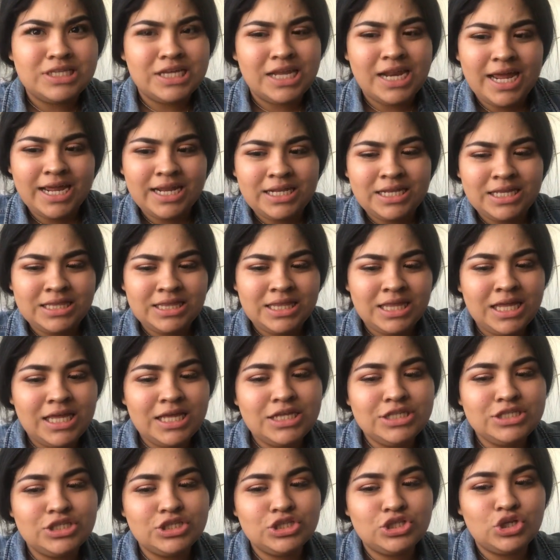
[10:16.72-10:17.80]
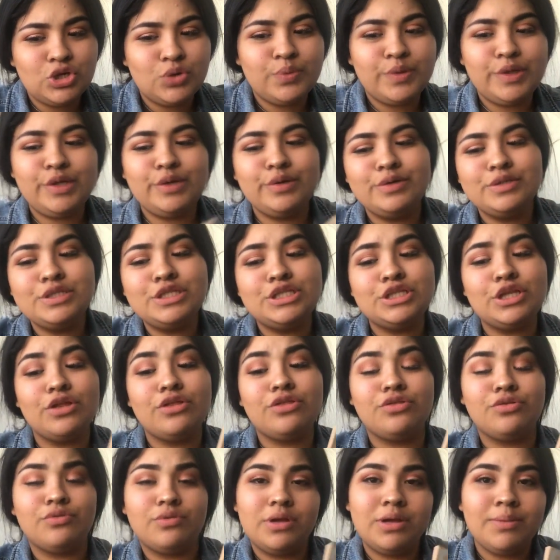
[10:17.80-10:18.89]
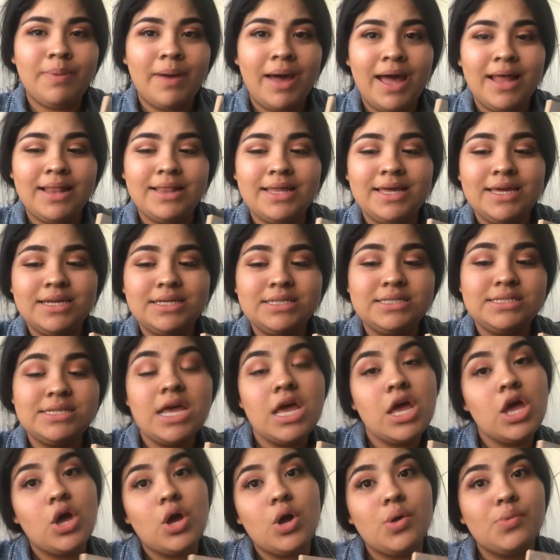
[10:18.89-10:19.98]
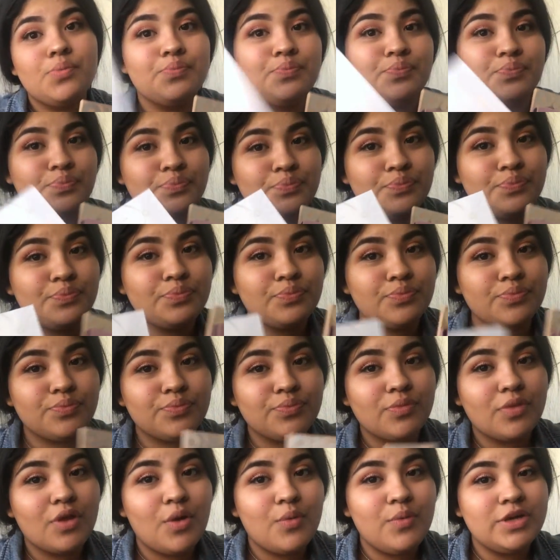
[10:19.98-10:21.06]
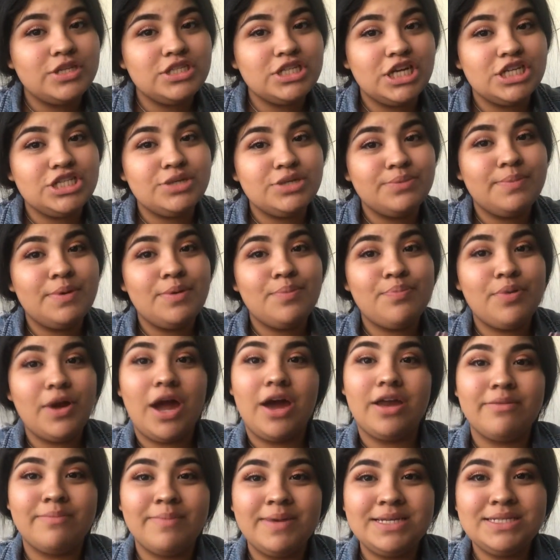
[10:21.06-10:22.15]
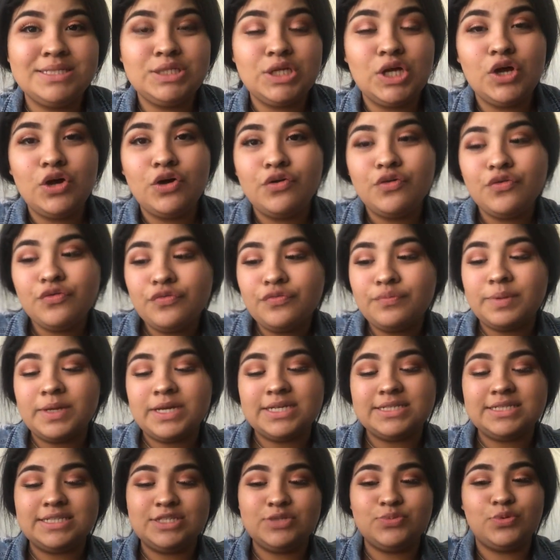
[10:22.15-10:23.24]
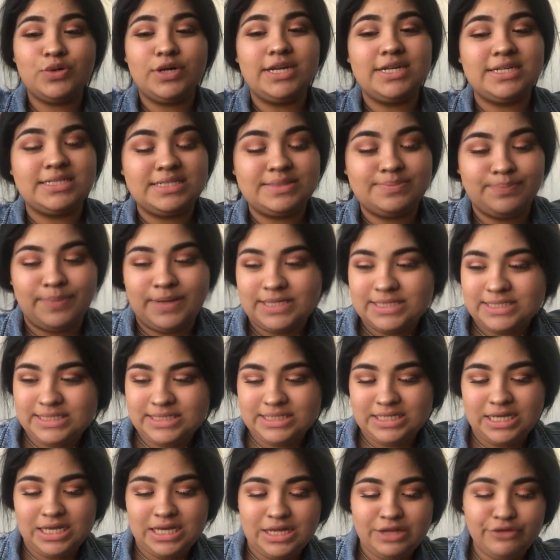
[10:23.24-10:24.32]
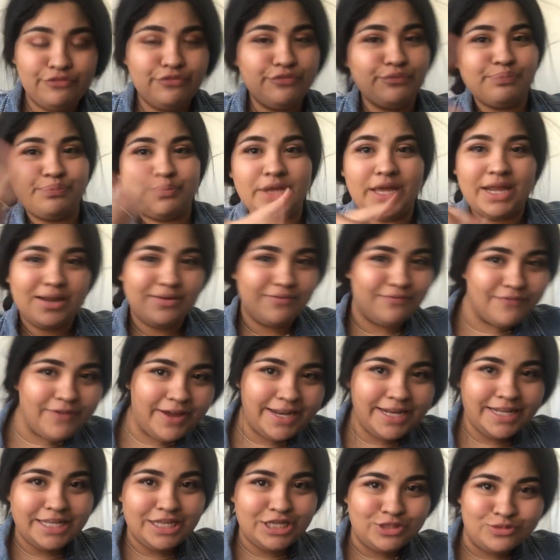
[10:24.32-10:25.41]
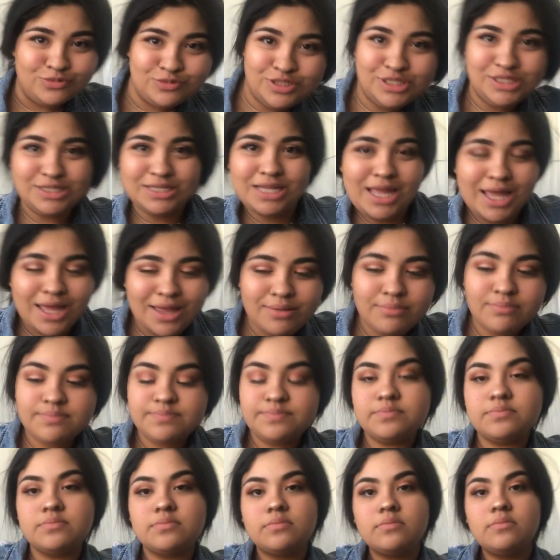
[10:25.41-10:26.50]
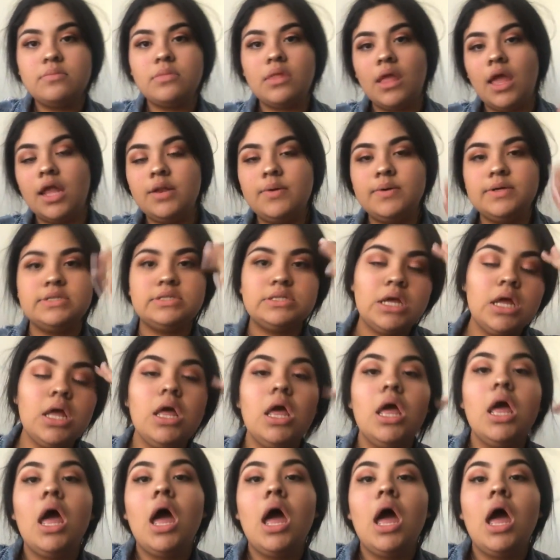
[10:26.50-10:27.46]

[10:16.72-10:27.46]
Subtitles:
did I need this? So we used 3 palettes, which I should be proud of myself because these were expensive and I'm finally using them. Anyways,